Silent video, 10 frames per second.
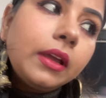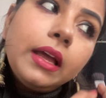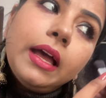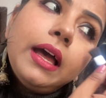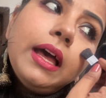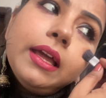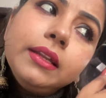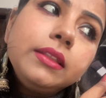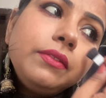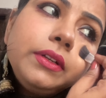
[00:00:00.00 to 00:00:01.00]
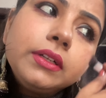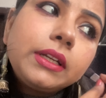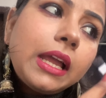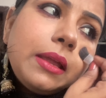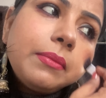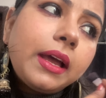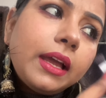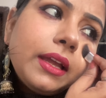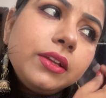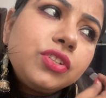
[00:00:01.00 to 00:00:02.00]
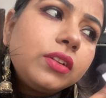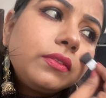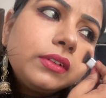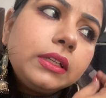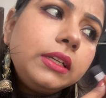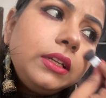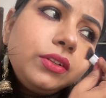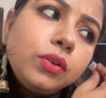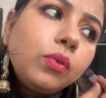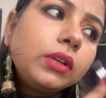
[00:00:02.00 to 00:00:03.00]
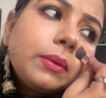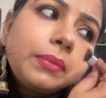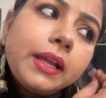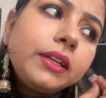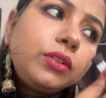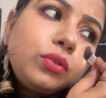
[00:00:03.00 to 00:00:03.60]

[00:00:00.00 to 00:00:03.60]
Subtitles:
And in the winter time, I generally don't apply